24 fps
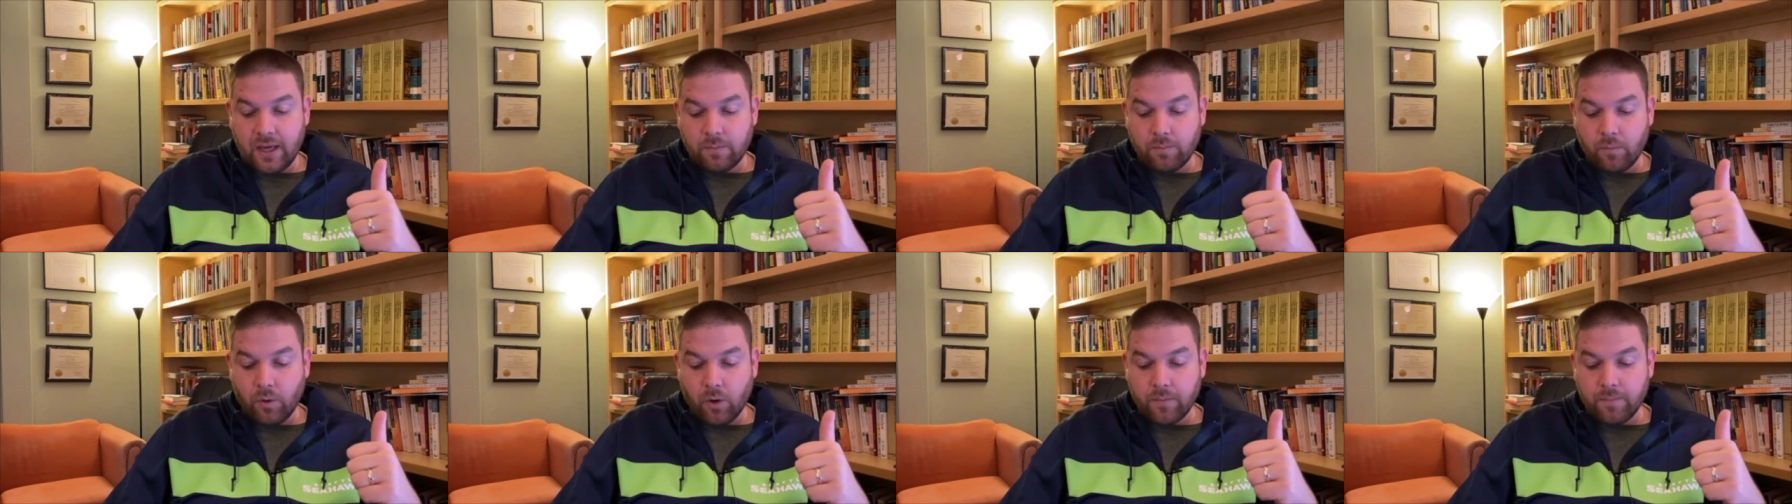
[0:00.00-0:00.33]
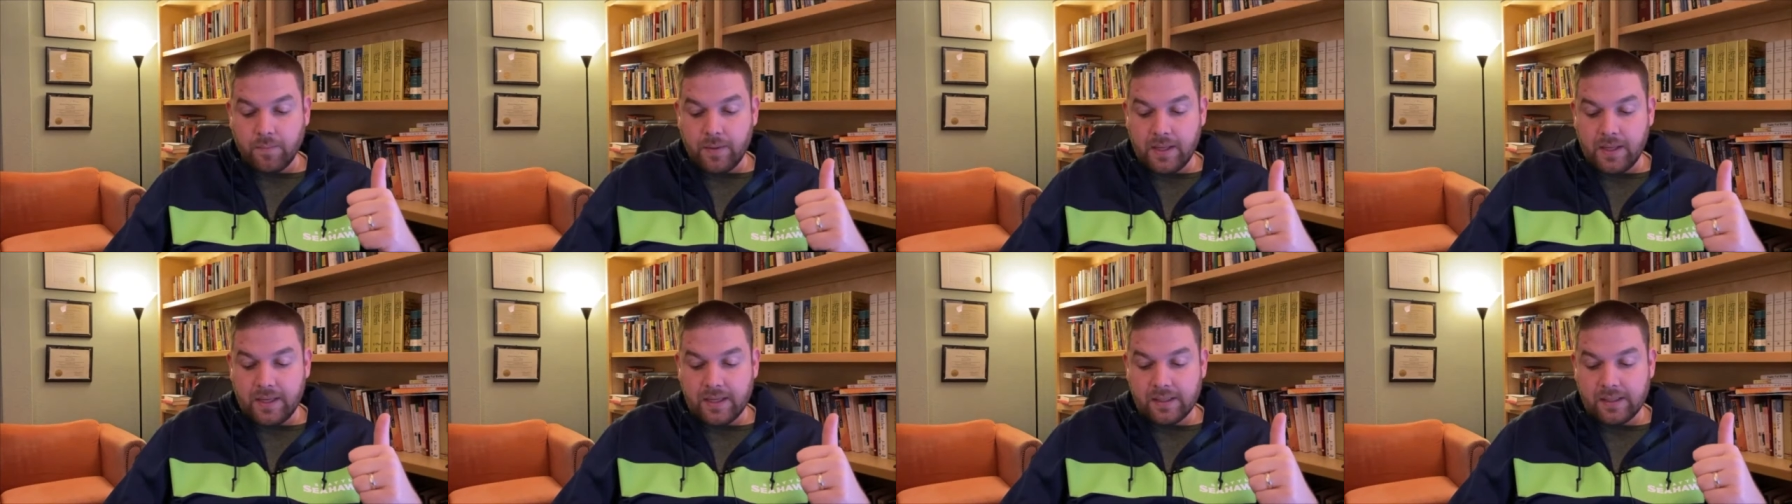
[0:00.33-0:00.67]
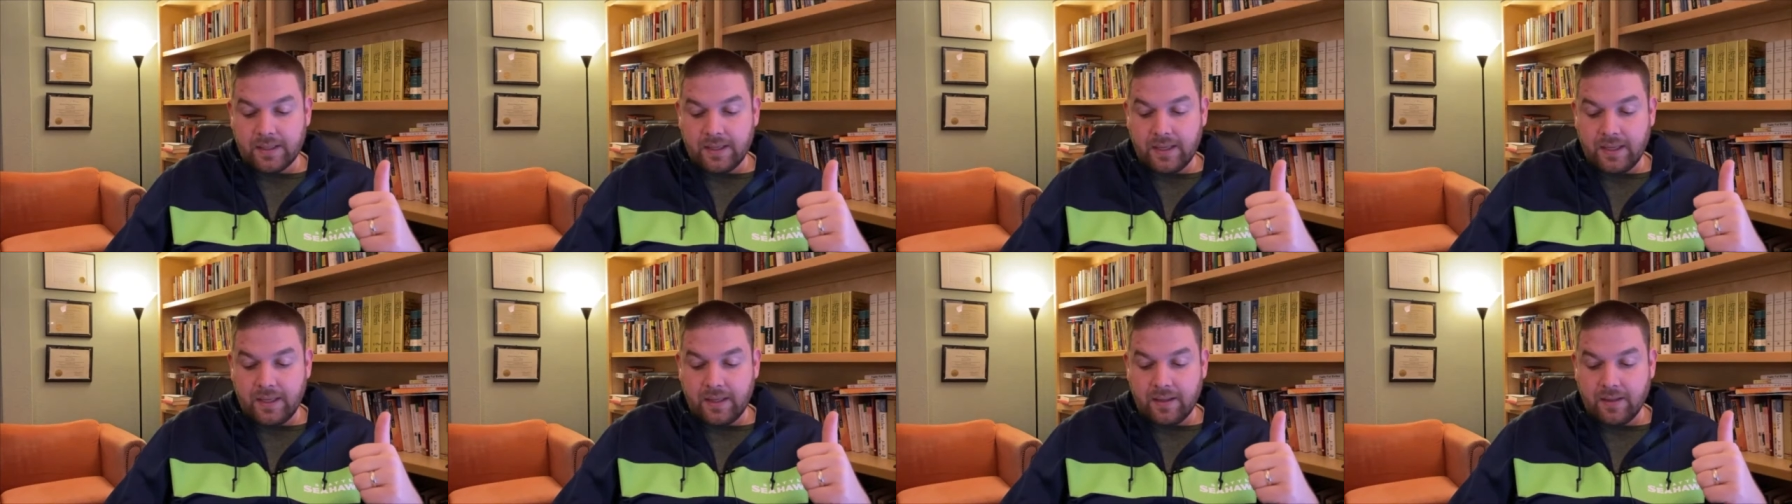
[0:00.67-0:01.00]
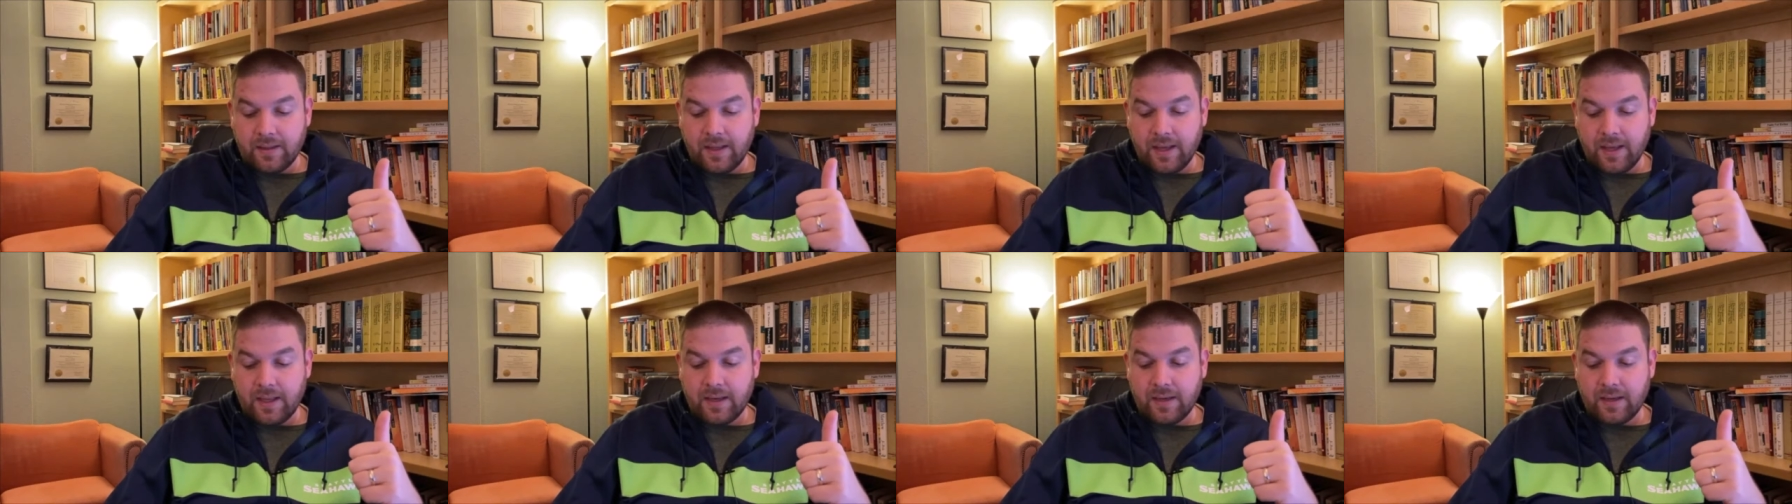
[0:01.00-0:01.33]
and more immediately
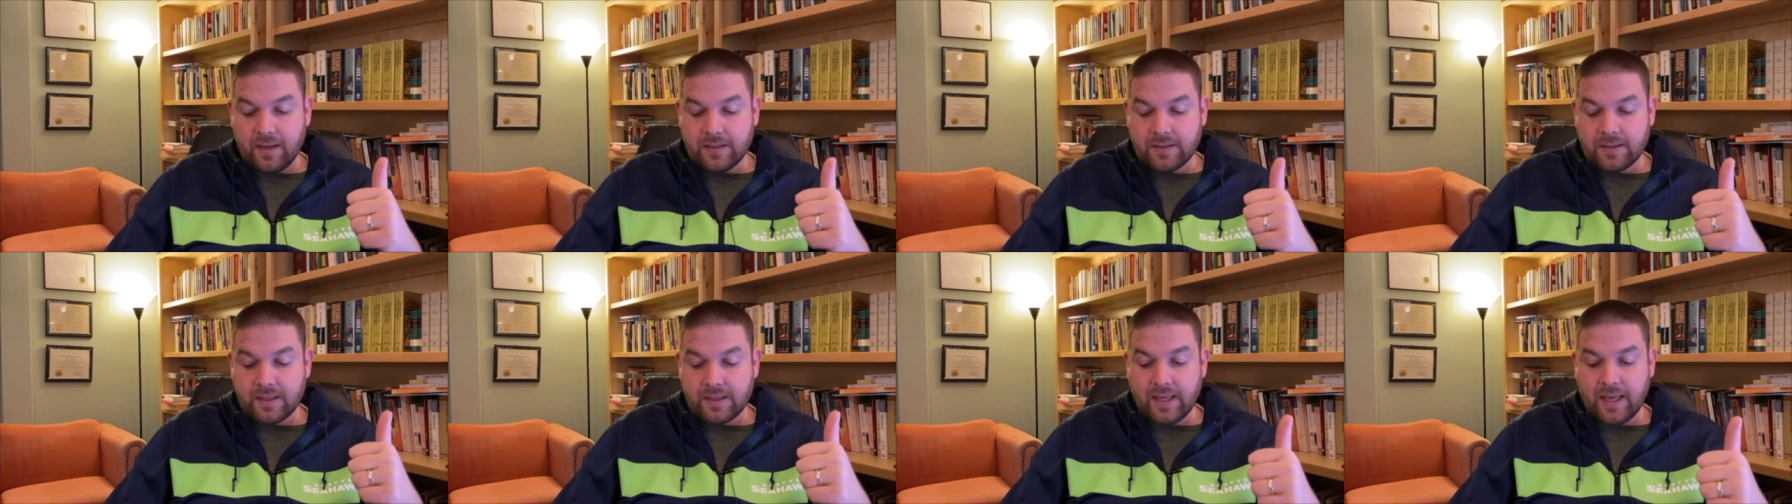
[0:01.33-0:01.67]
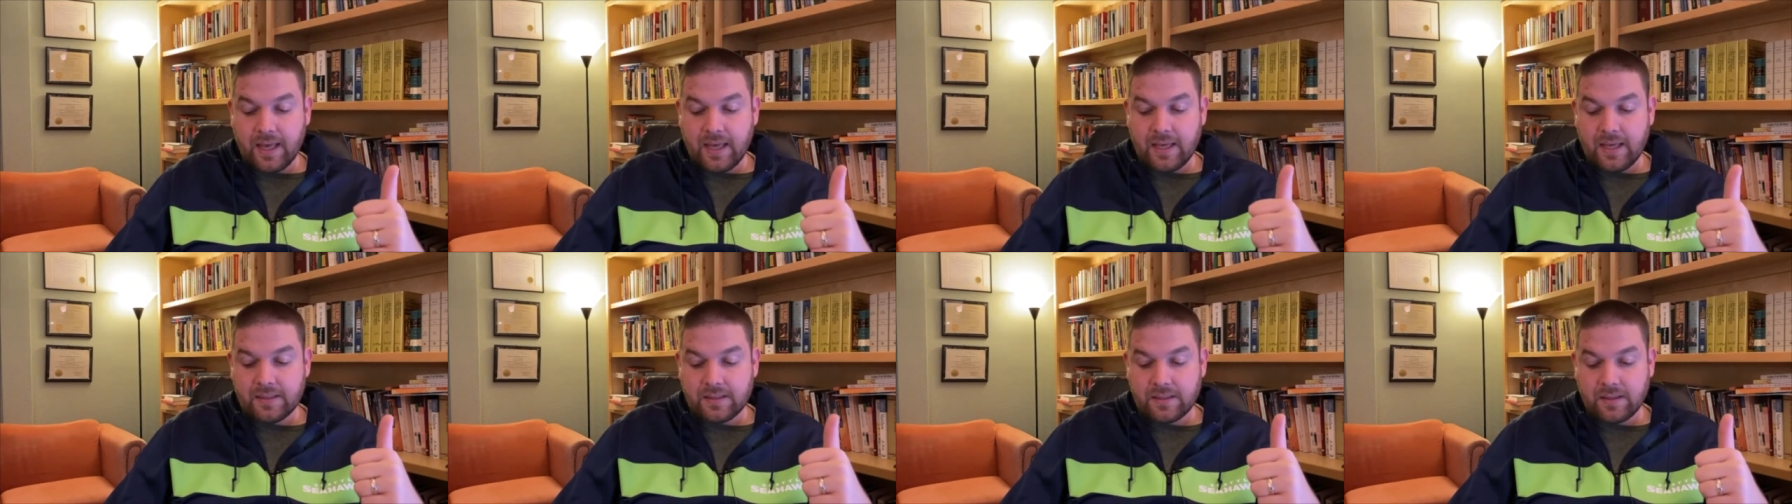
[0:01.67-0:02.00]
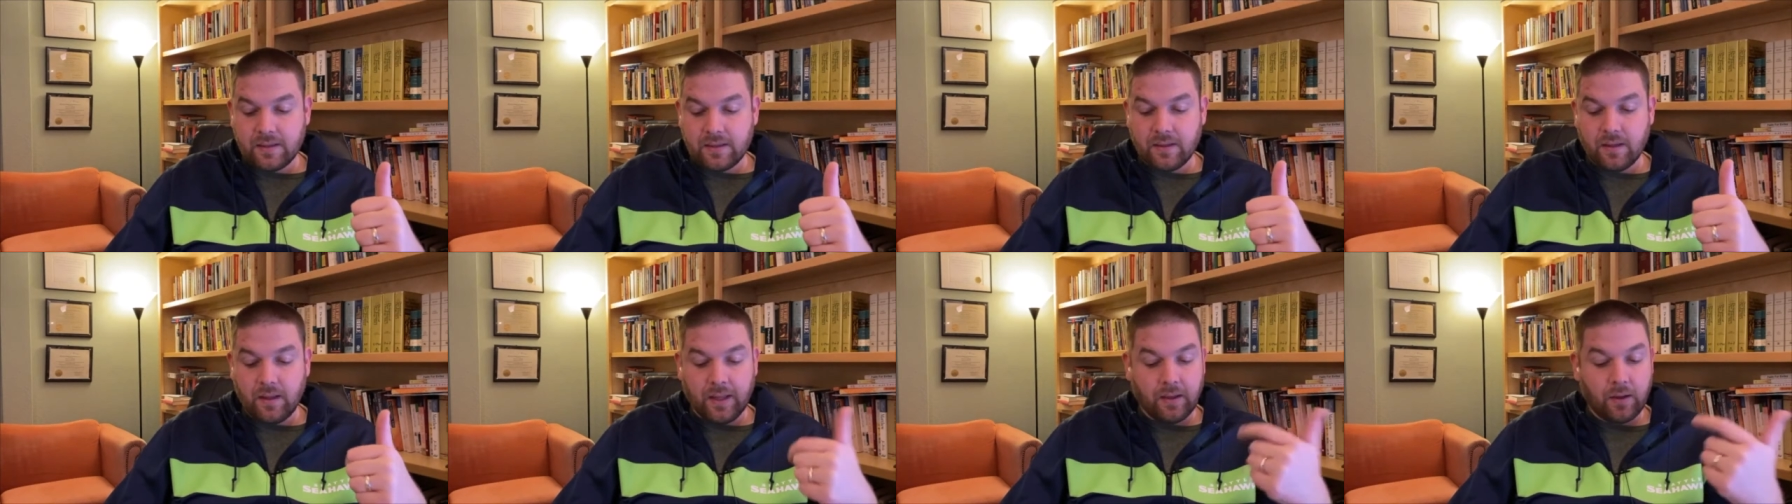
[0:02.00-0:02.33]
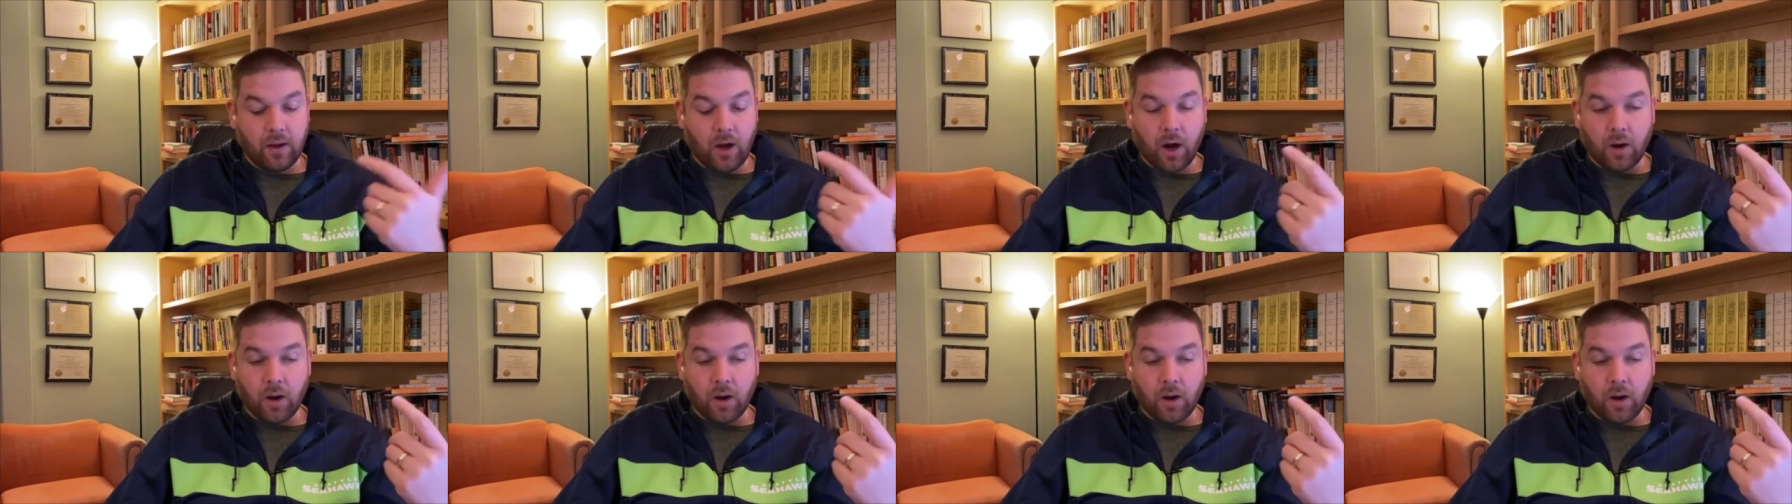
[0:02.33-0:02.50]
than is the case in like